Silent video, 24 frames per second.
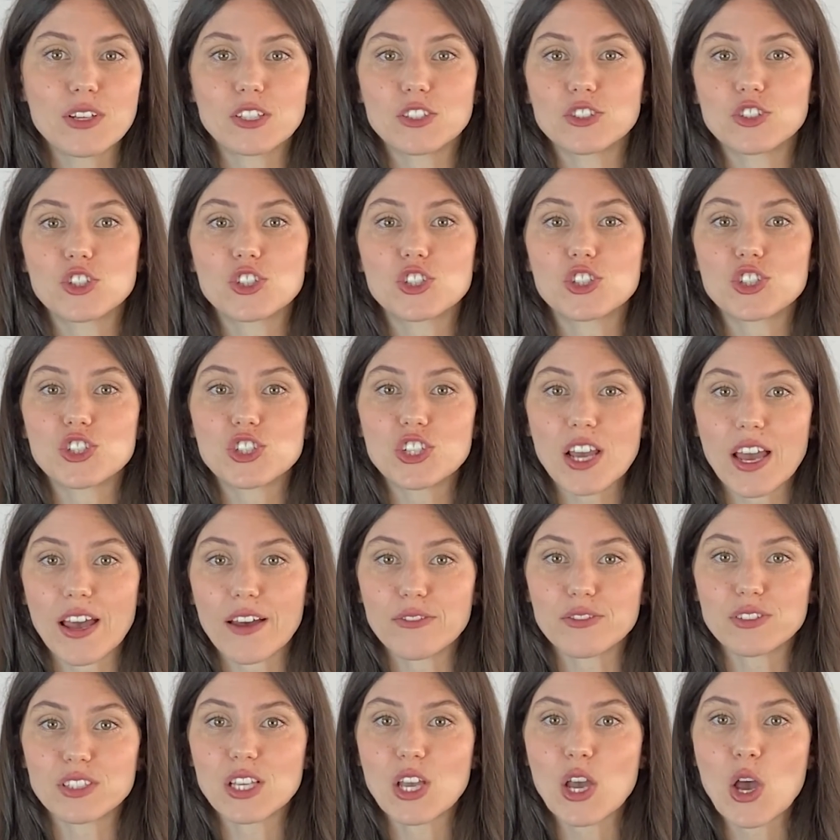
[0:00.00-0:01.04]
fields
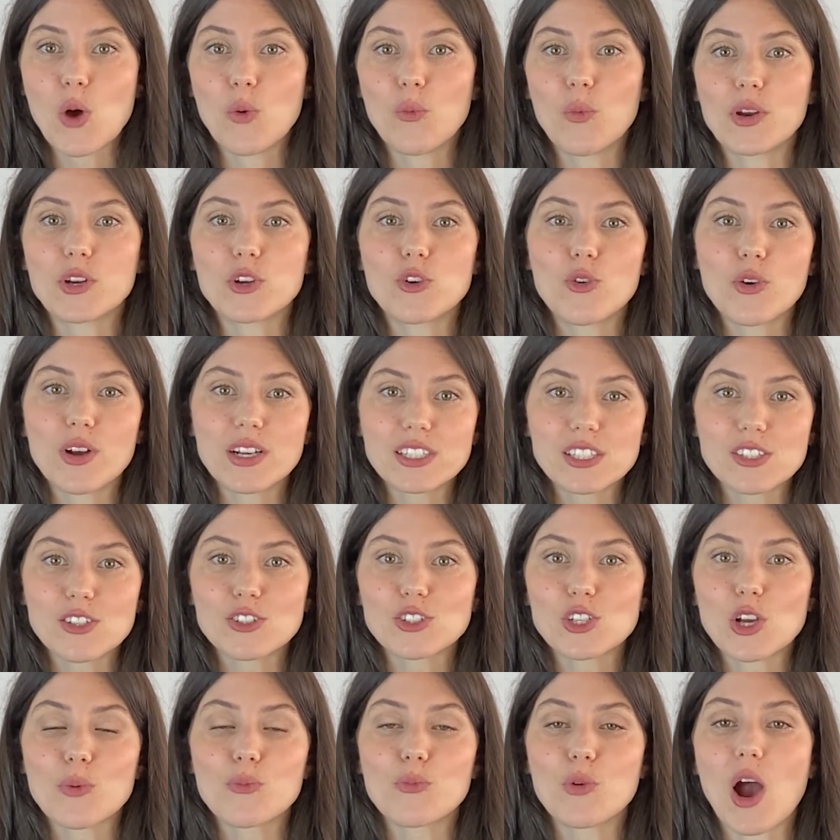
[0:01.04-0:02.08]
shift when
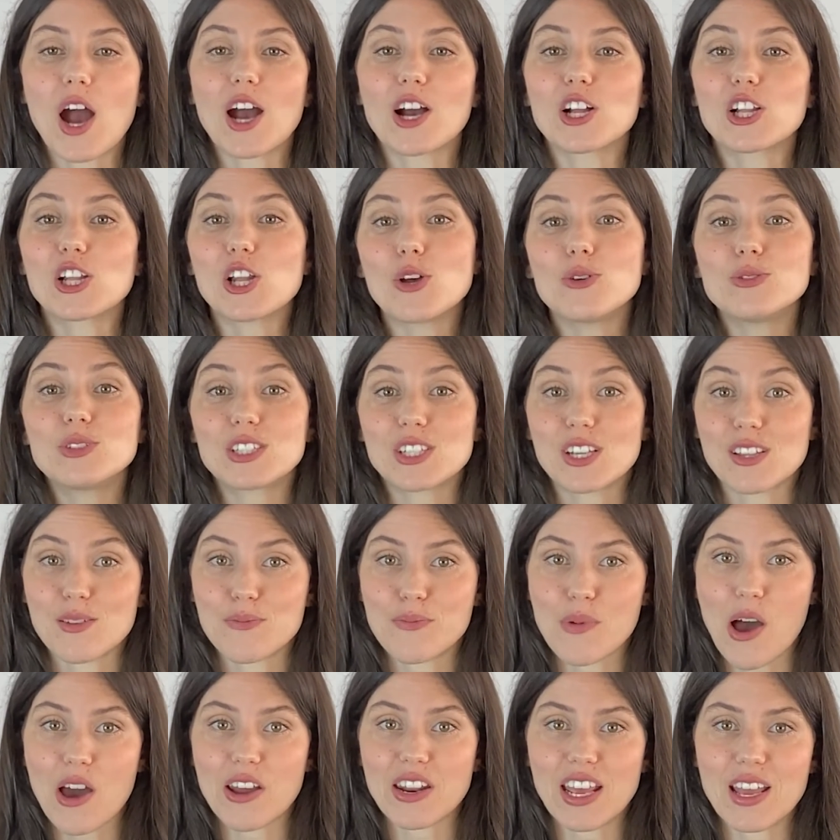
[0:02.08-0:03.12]
crystals are brought close to the
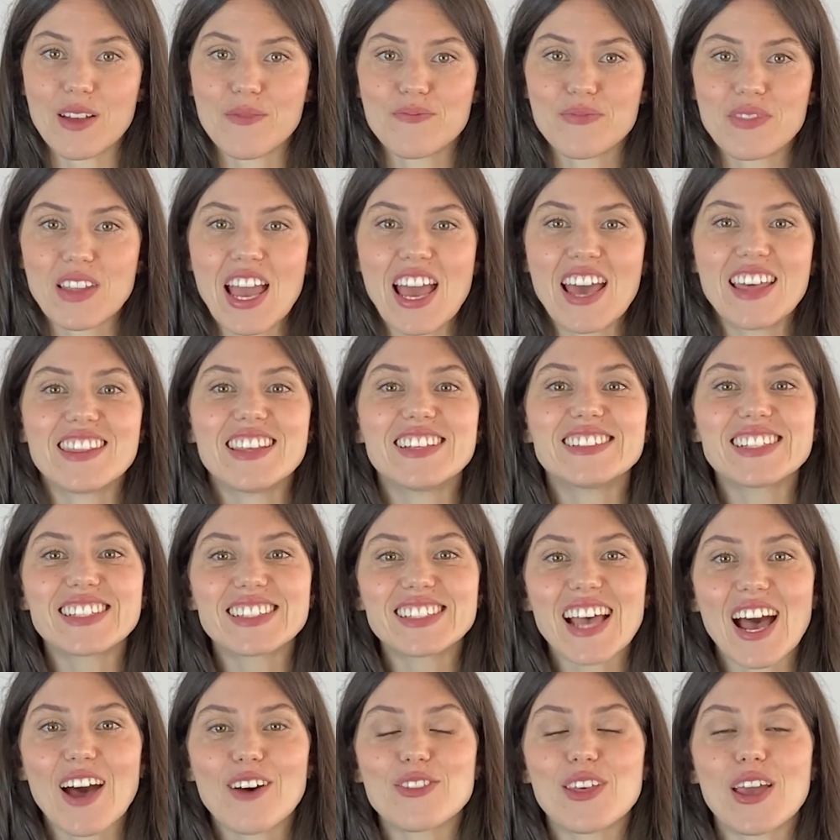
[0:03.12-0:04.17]
body. This
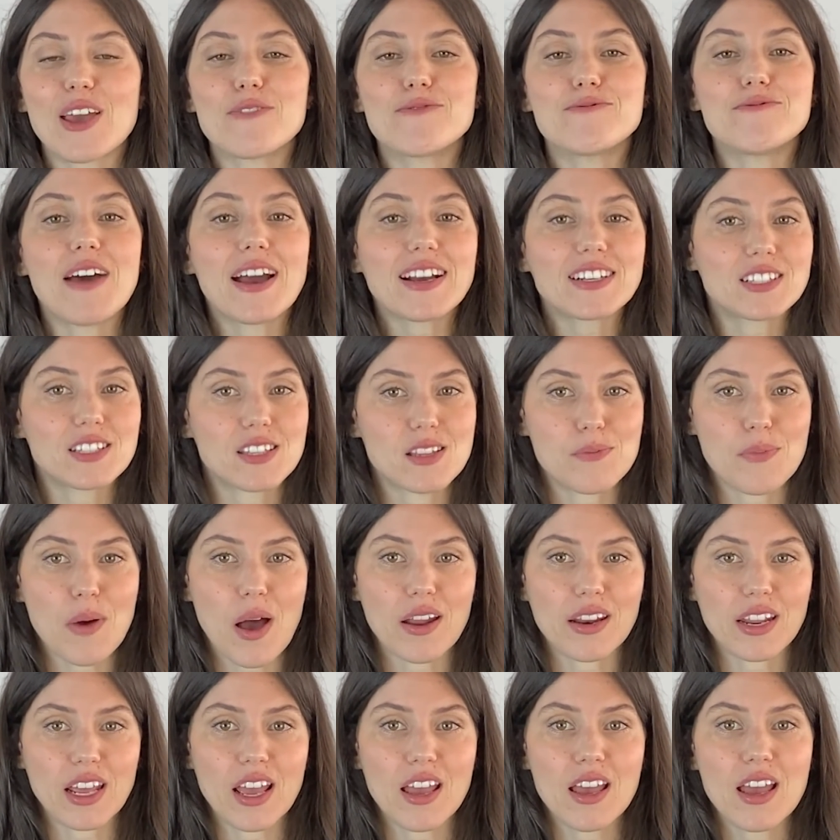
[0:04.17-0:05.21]
is how they affect the
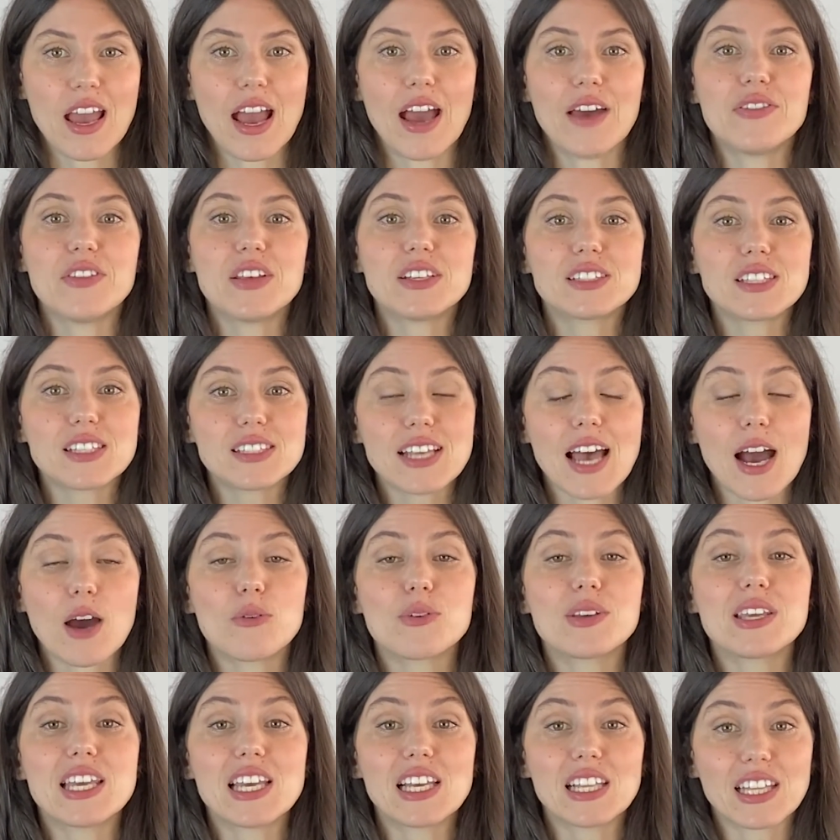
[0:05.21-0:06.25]
body, and this is how
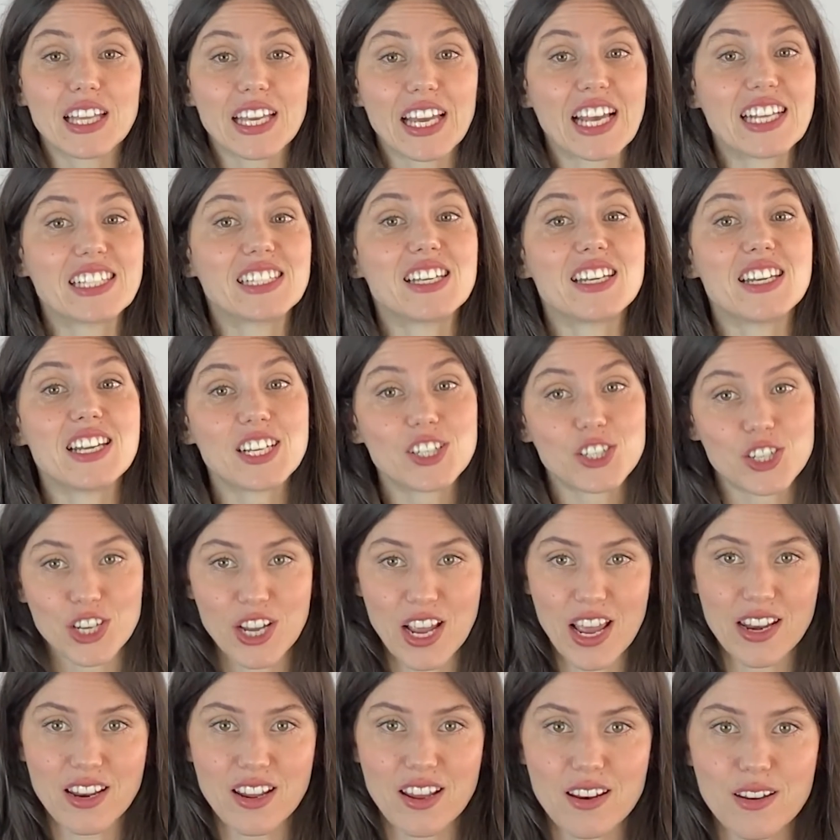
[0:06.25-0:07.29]
healing is
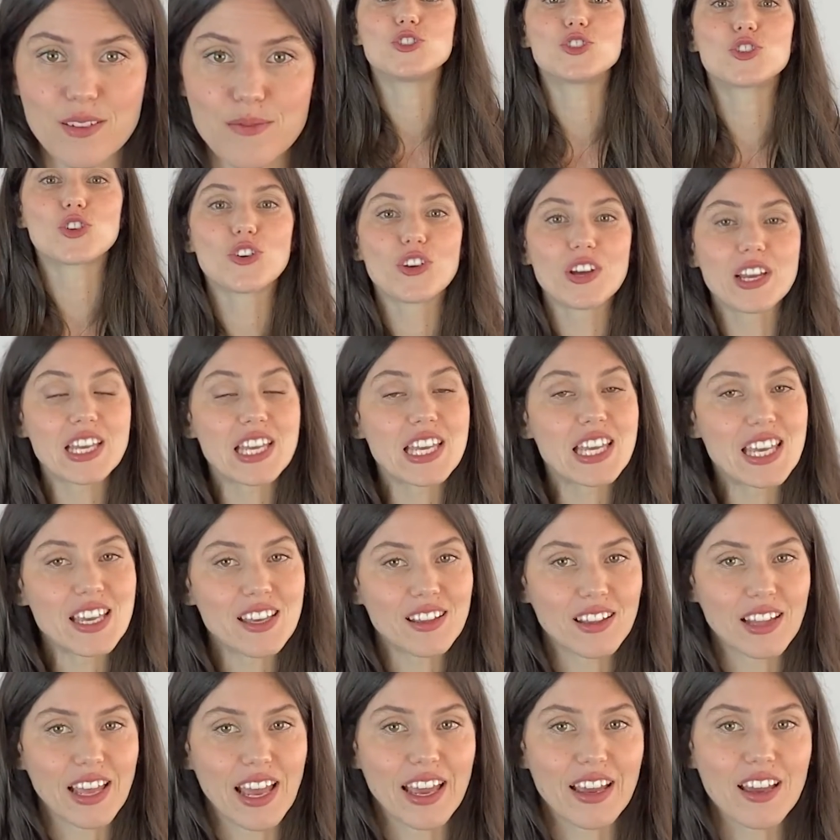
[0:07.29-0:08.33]
initiated. During
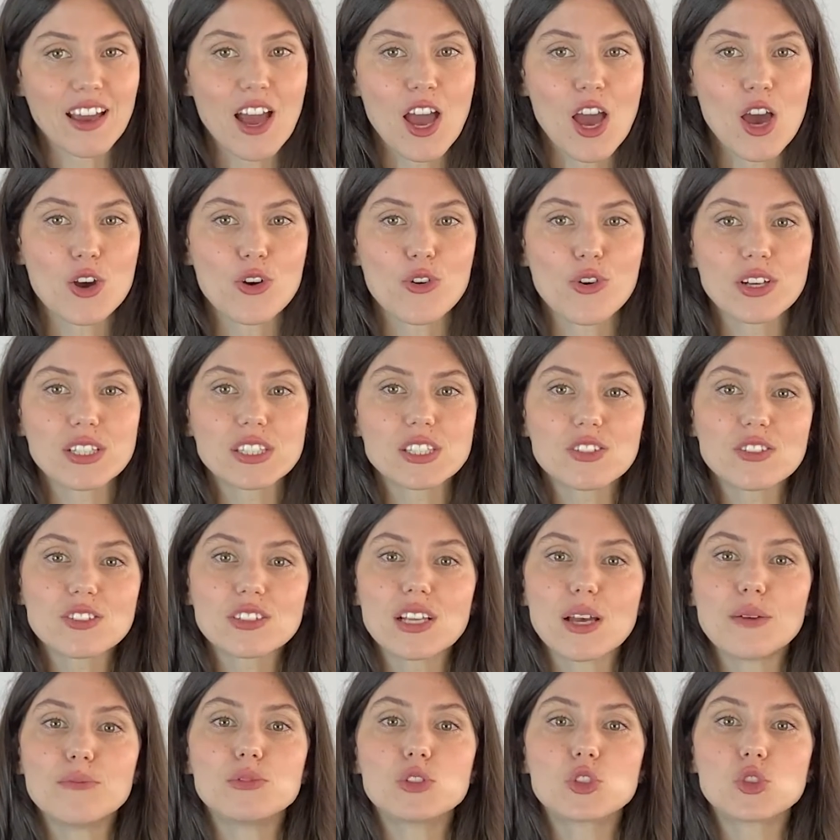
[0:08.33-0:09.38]
healing, crystals
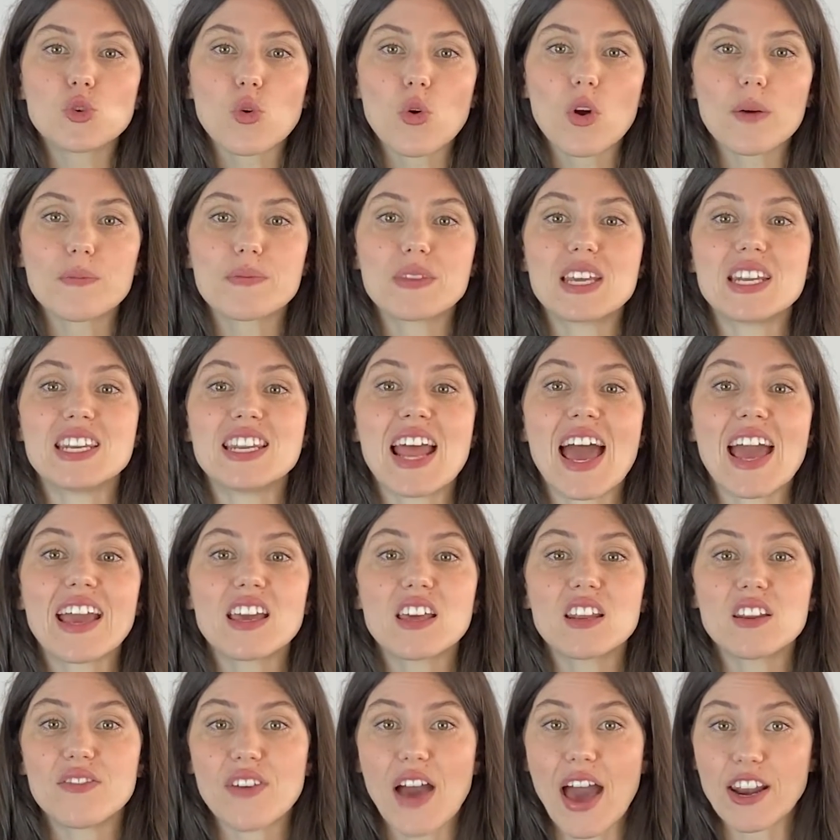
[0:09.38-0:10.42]
absorb the
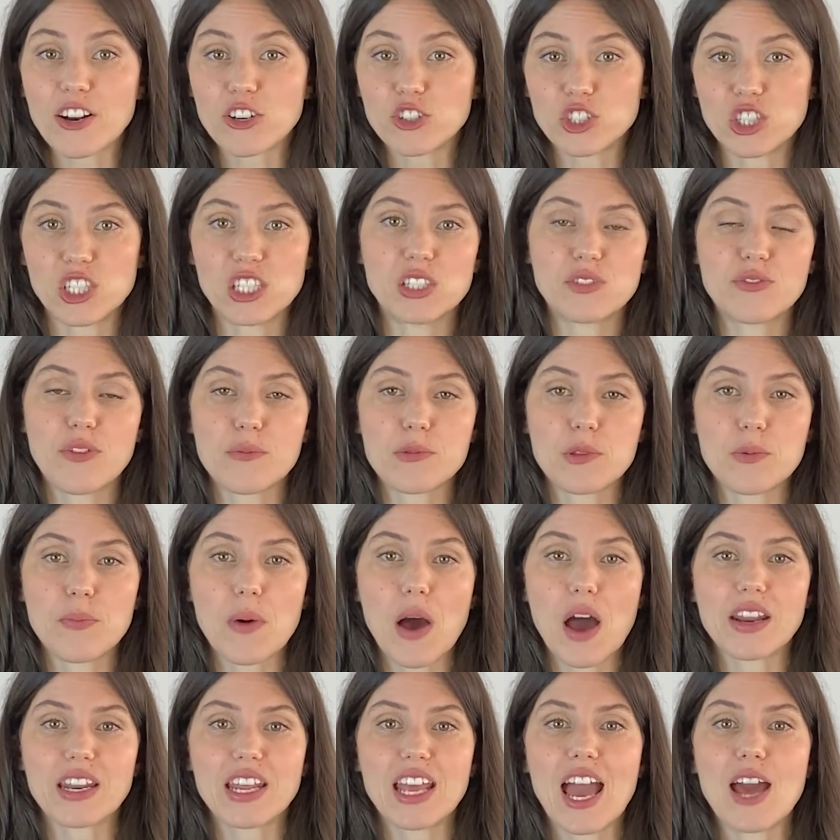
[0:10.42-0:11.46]
negative energies from the
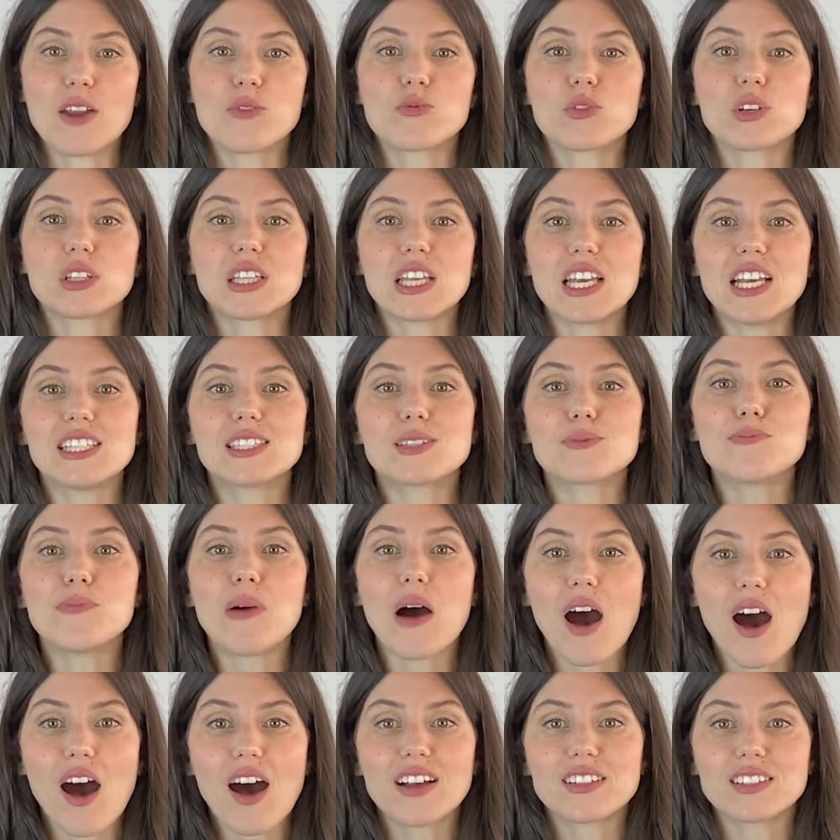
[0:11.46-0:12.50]
body and release
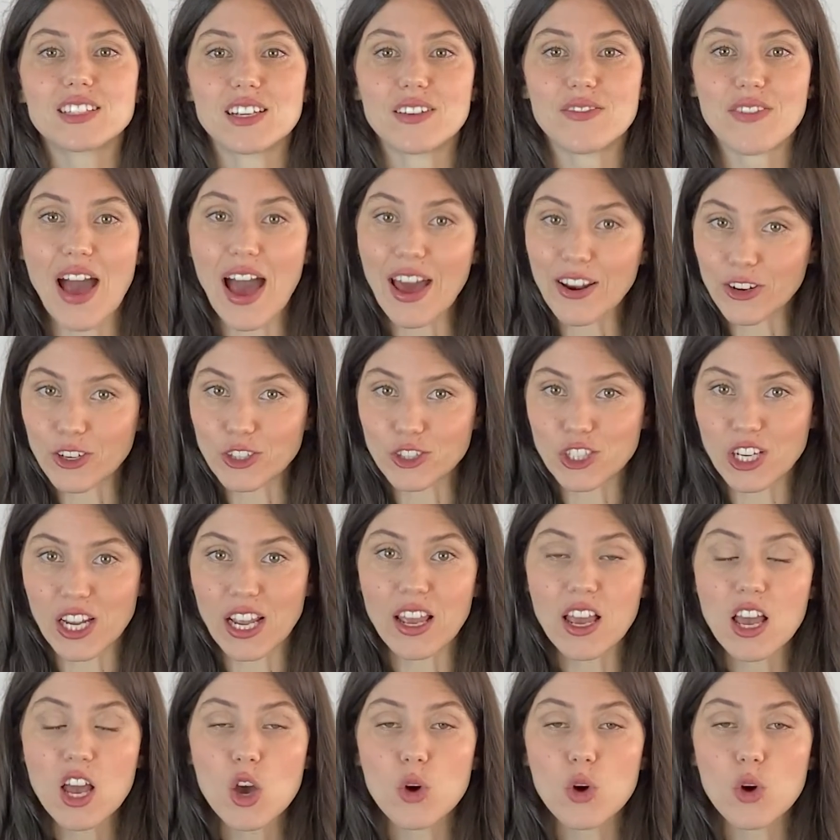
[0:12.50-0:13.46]
positive energy,